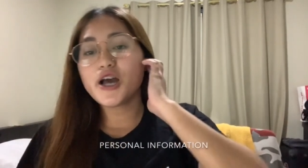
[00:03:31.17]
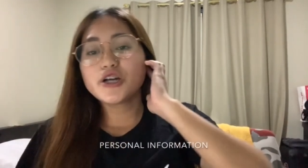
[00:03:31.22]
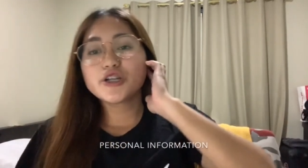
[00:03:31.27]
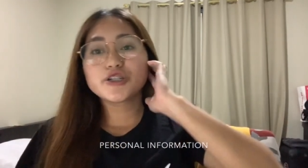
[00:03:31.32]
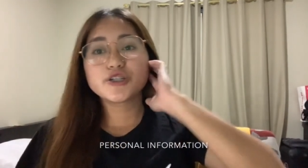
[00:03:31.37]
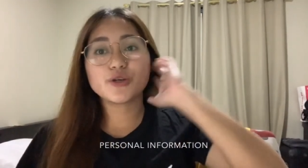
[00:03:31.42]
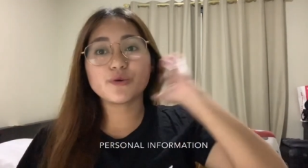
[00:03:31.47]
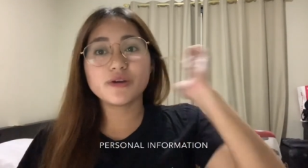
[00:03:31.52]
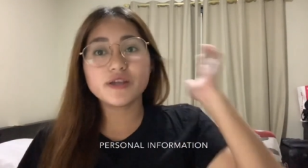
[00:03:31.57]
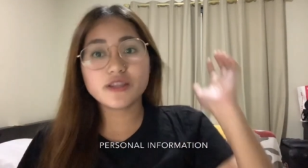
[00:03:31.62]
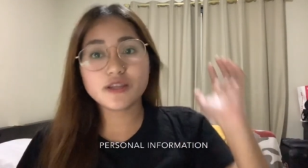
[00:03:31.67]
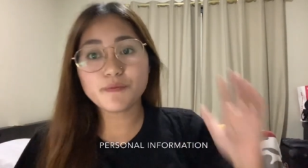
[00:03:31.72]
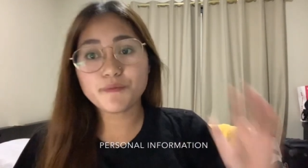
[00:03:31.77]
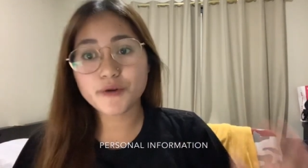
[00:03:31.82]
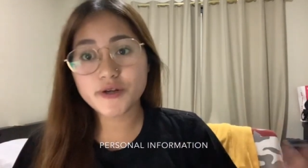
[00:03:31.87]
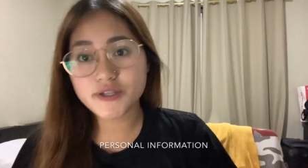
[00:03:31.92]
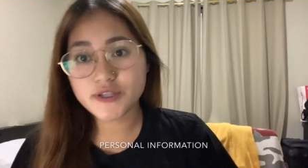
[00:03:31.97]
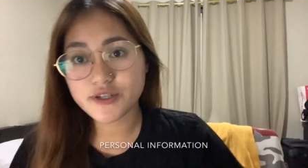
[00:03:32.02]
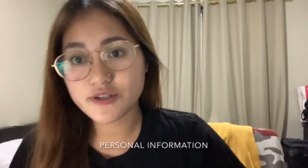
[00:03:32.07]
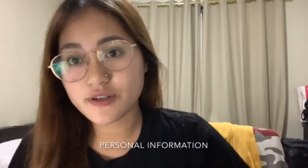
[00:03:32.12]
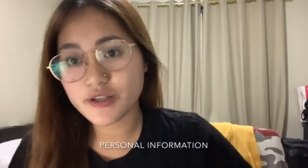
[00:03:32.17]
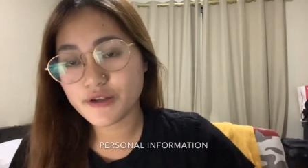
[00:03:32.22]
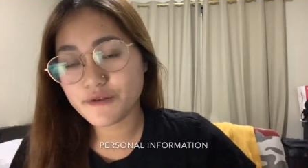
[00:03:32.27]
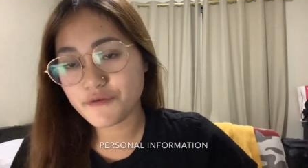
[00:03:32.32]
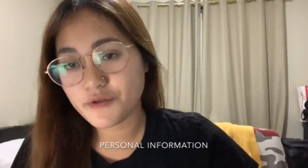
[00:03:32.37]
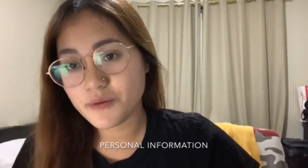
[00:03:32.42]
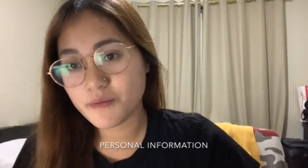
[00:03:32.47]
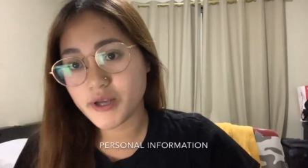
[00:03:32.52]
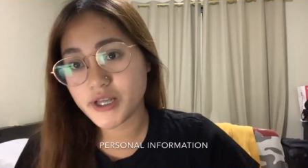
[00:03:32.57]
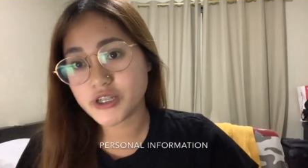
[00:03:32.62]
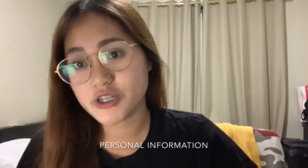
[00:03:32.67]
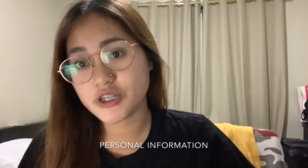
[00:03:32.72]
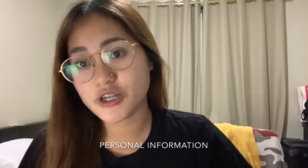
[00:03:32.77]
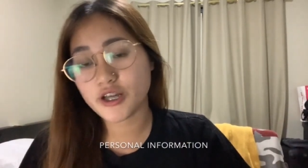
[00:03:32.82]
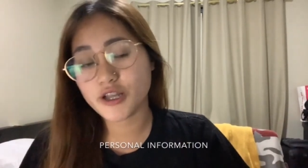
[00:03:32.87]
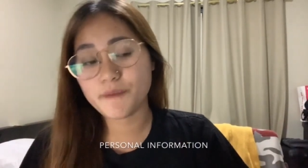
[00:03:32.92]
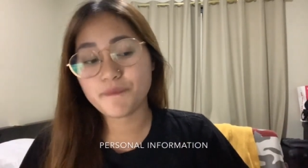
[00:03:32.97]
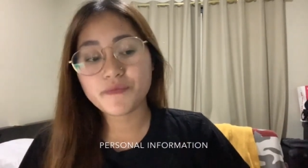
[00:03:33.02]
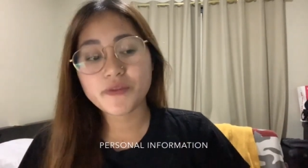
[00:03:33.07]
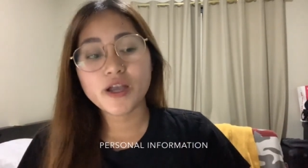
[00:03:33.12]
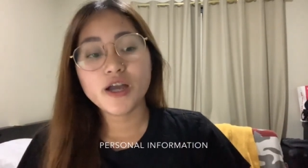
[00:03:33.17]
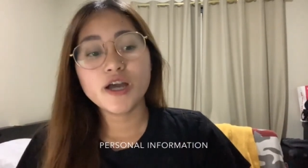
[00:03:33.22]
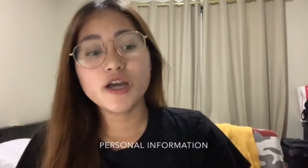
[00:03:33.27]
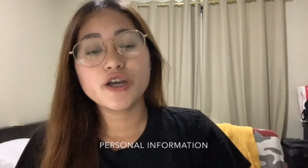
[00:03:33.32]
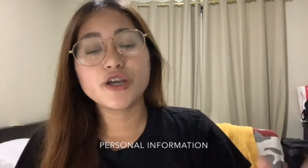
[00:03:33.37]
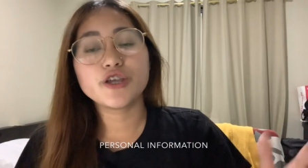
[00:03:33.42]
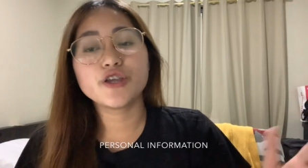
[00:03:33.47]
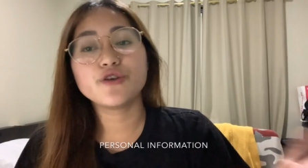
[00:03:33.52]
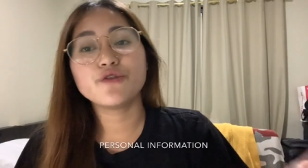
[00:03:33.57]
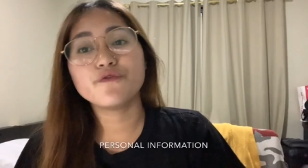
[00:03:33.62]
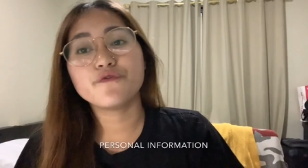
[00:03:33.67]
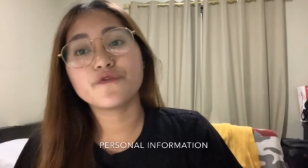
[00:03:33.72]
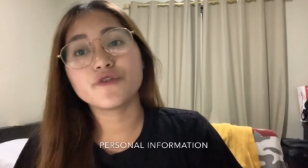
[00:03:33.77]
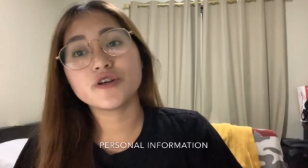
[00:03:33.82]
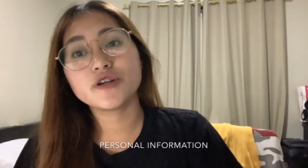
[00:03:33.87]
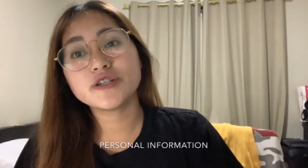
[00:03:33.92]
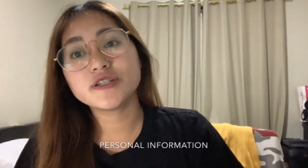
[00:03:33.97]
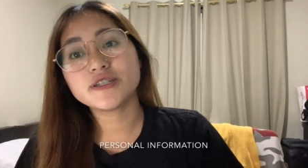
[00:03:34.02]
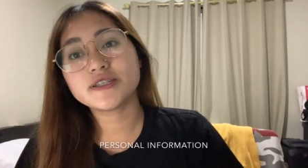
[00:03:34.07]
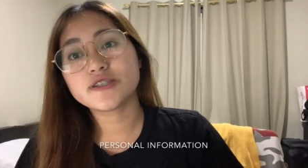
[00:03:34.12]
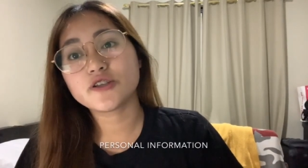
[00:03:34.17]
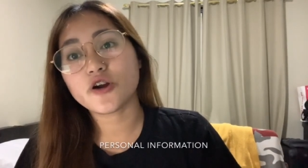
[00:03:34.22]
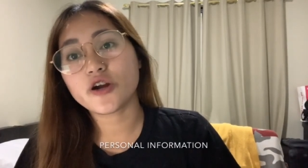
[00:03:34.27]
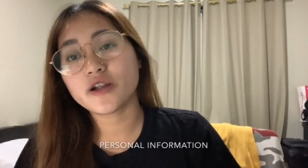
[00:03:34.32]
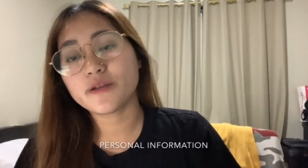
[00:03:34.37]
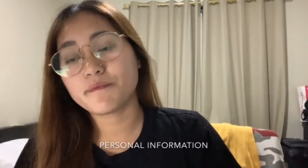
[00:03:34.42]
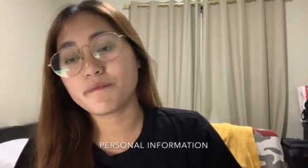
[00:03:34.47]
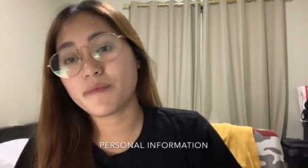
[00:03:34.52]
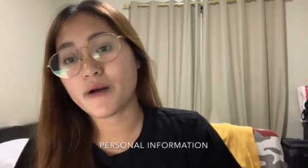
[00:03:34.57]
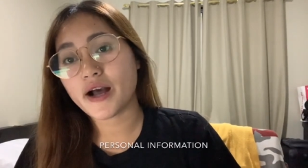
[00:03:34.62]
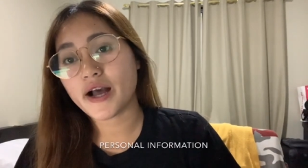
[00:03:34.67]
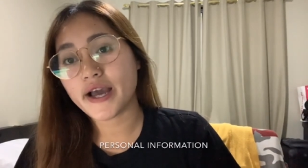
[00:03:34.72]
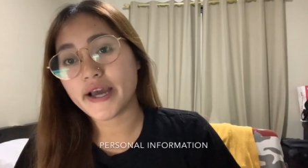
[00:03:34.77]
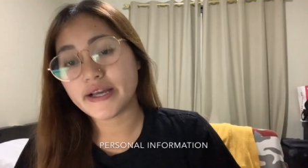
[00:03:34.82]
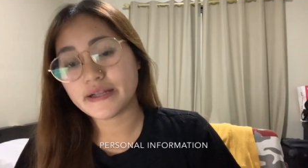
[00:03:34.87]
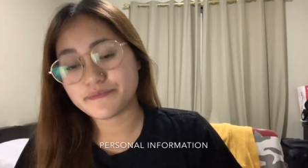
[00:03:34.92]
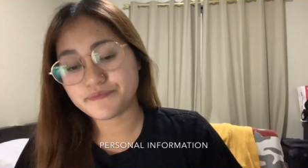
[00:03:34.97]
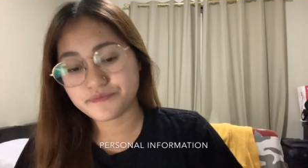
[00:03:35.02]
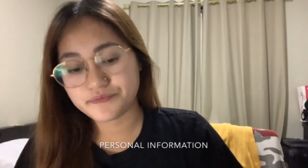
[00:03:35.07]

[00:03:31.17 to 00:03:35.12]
So in the personal information, you first start by